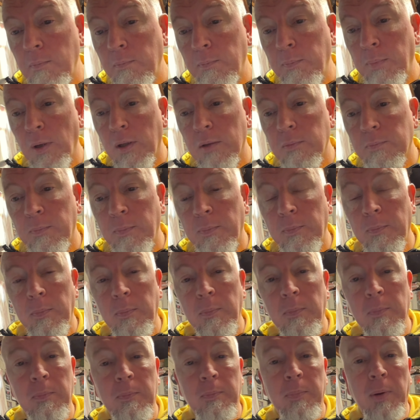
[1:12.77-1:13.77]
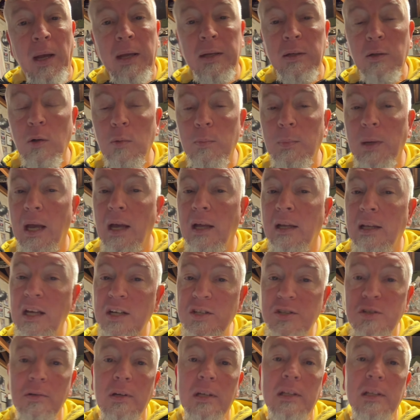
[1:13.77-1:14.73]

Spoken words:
But by no means, unless you're